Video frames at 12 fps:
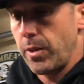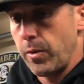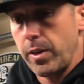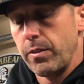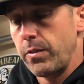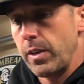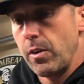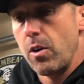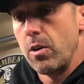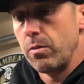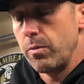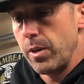I don't get to see it
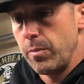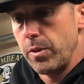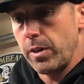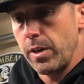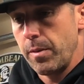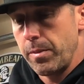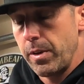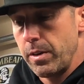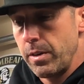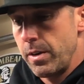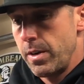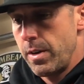all when I'm looking up there.